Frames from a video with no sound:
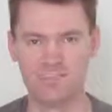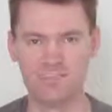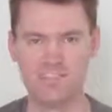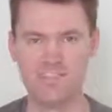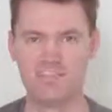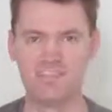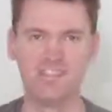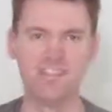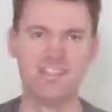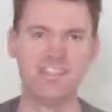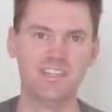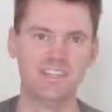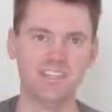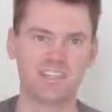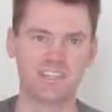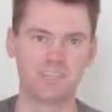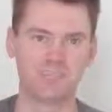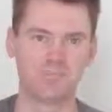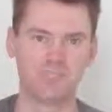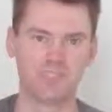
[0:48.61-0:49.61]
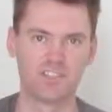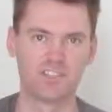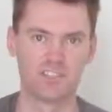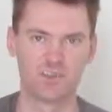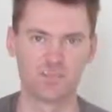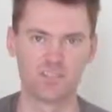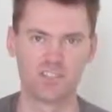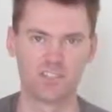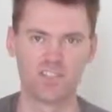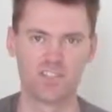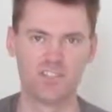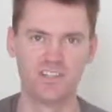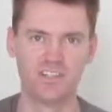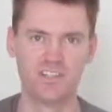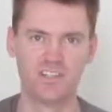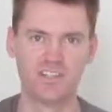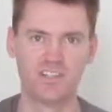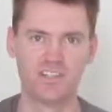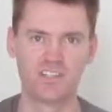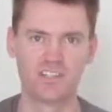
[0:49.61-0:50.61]
even years, but especially
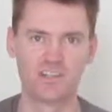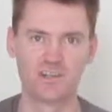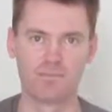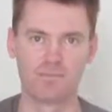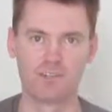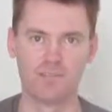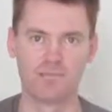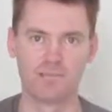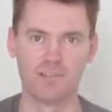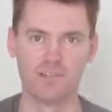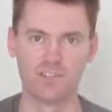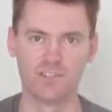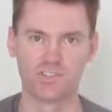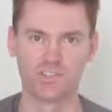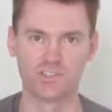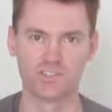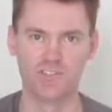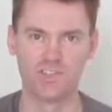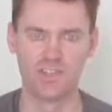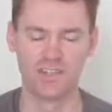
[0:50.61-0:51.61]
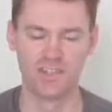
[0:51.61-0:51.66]
the last couple of months.